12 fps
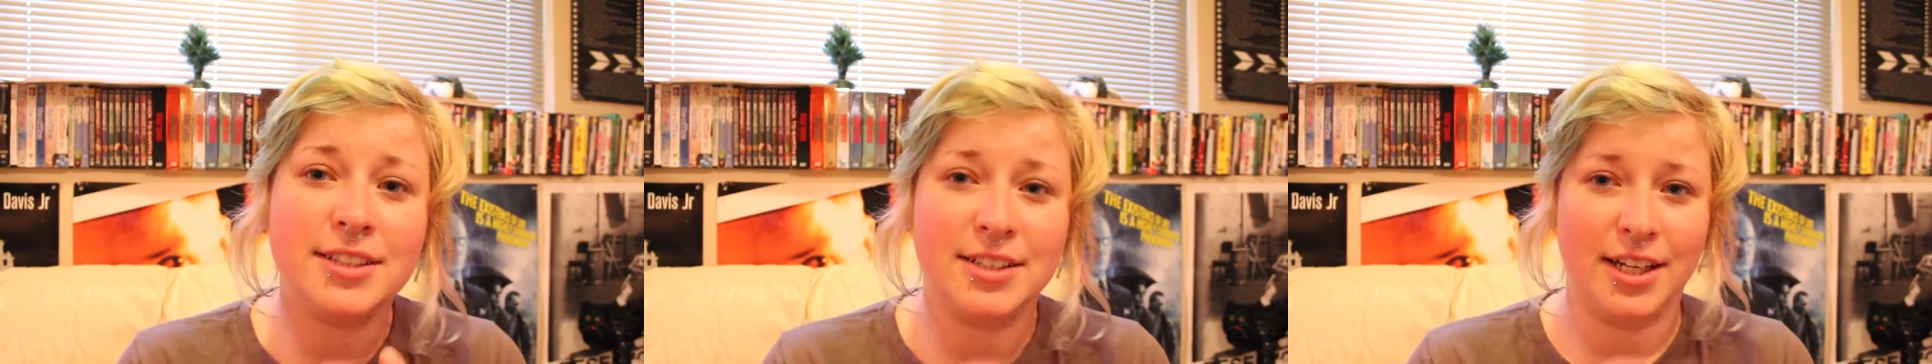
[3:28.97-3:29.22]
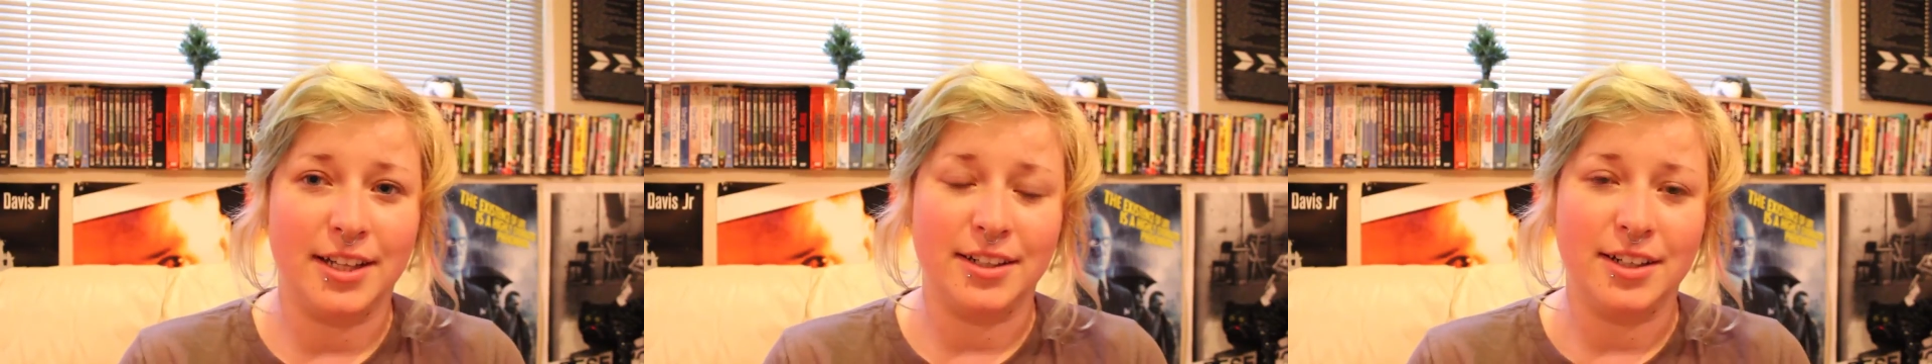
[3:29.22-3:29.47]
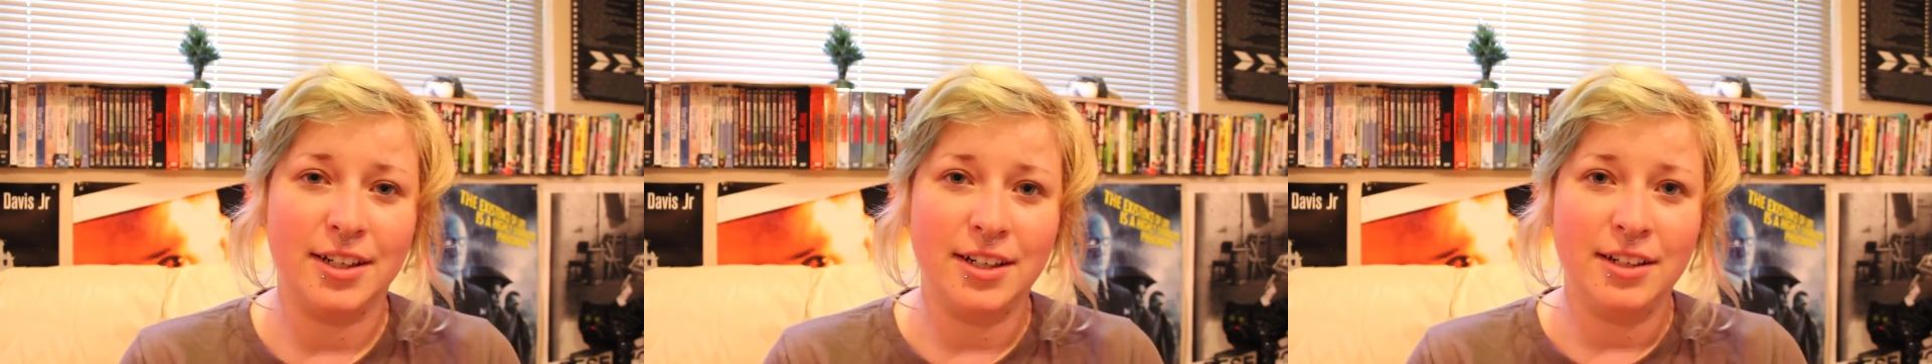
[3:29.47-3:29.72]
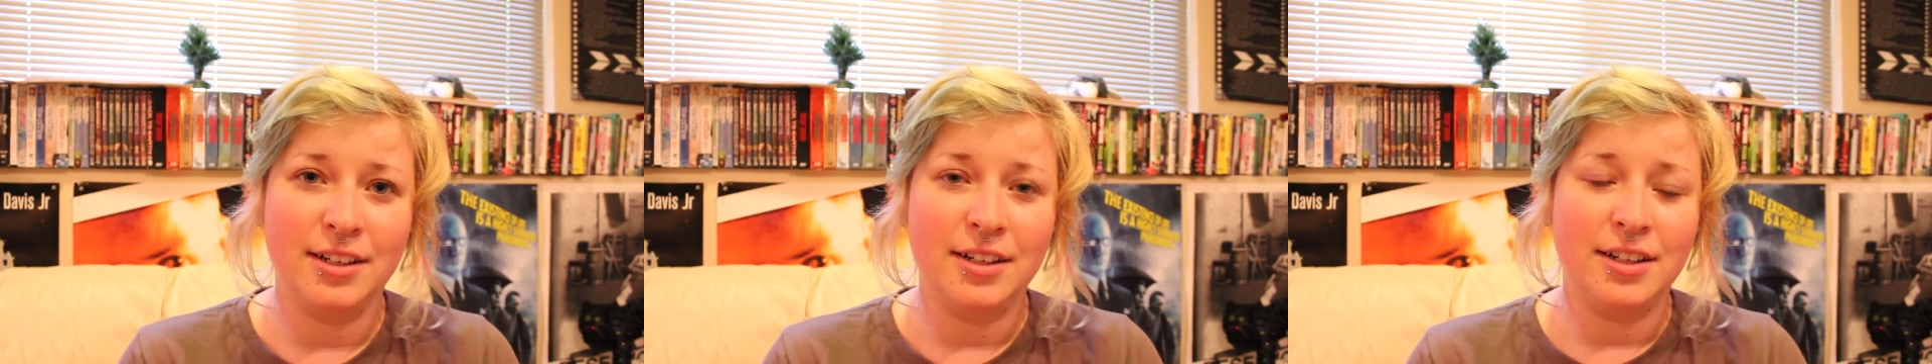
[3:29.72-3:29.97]
together,
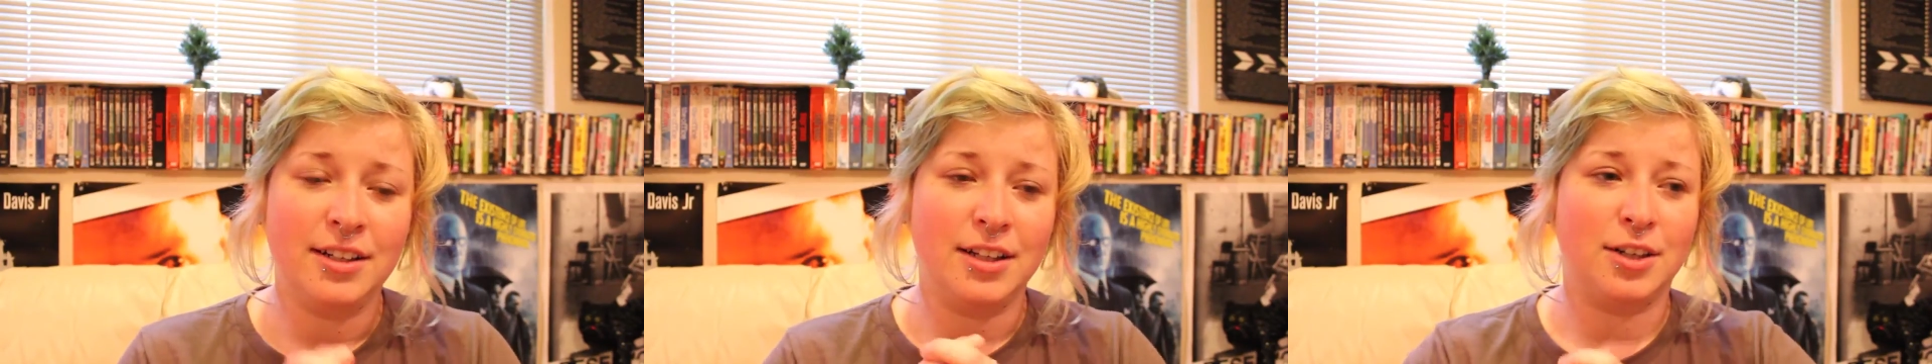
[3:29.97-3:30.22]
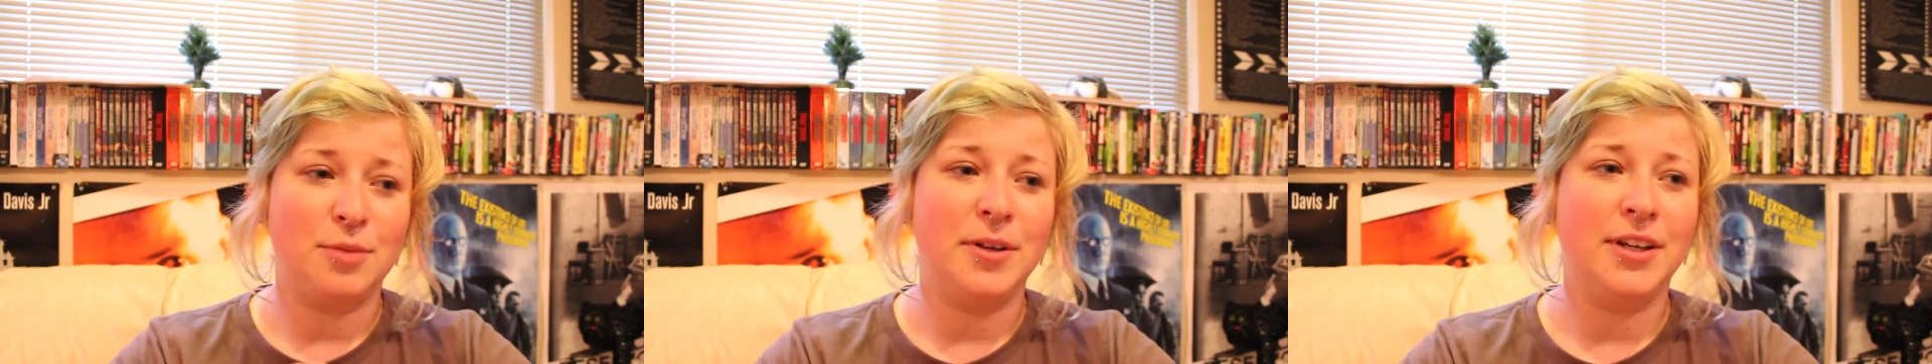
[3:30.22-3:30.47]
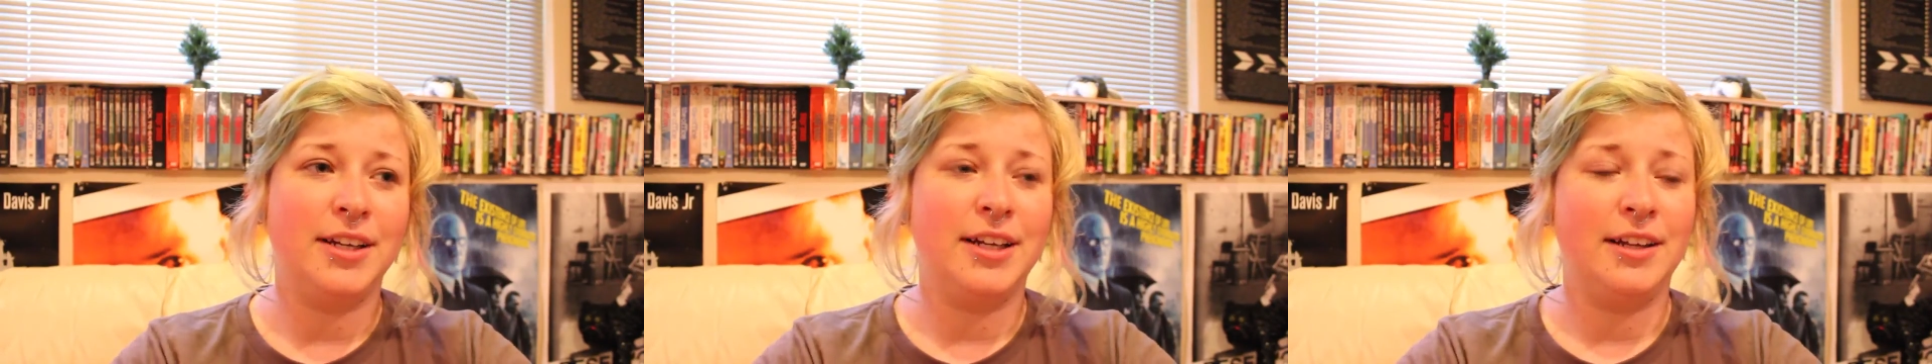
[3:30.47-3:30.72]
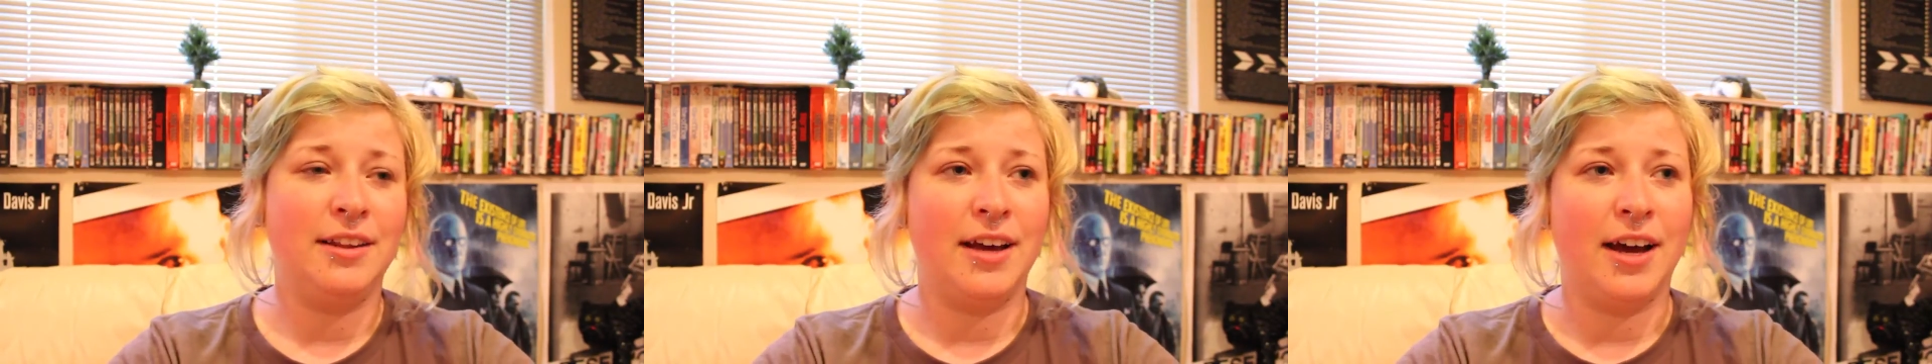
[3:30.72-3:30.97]
the
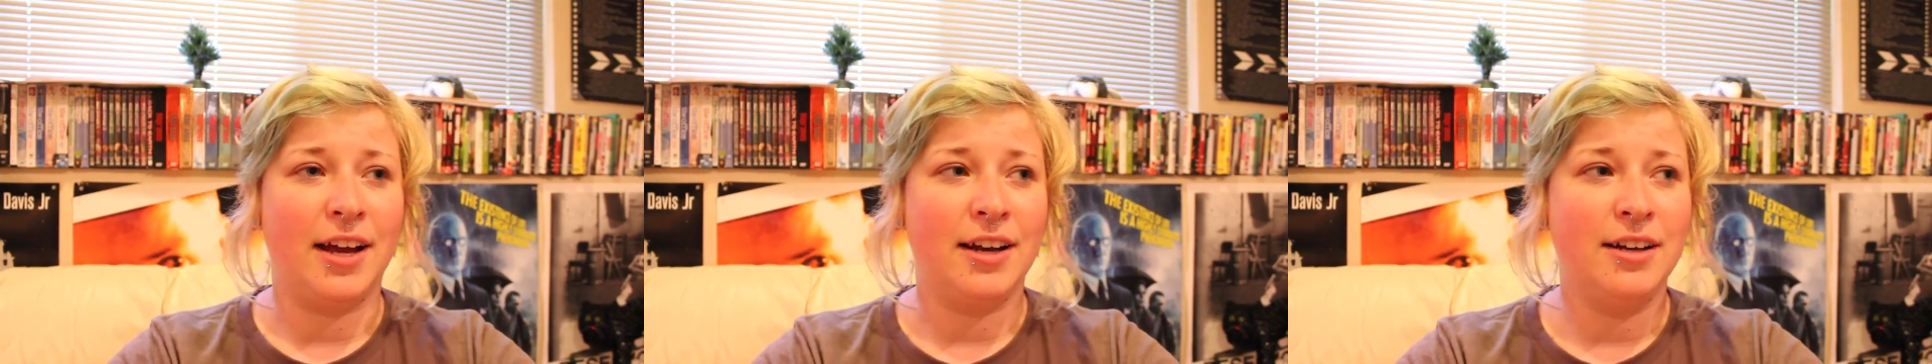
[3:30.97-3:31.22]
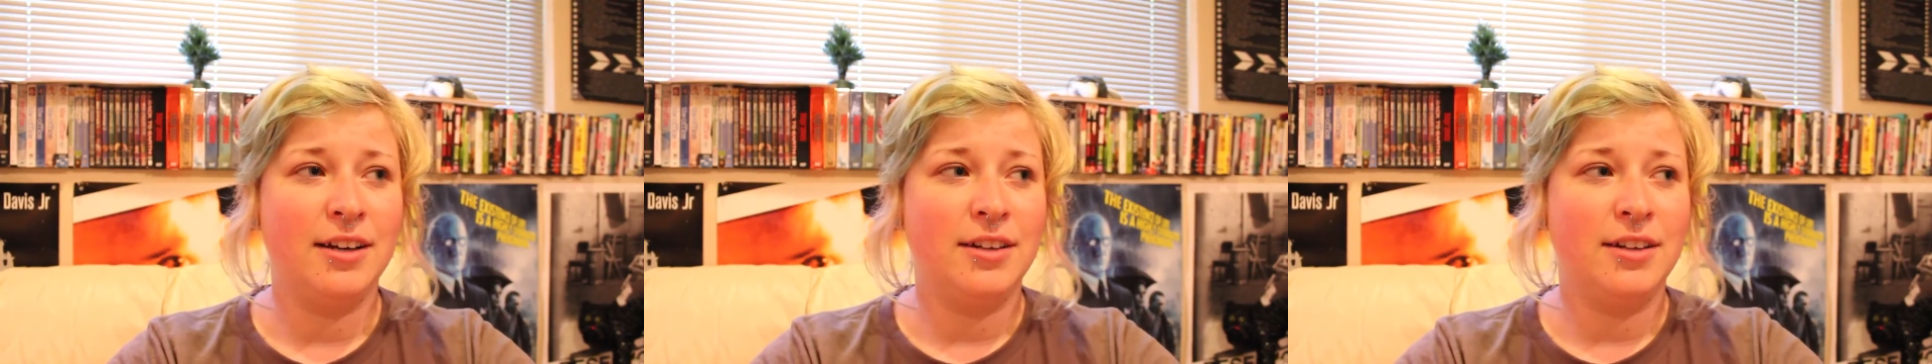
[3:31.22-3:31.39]
community that,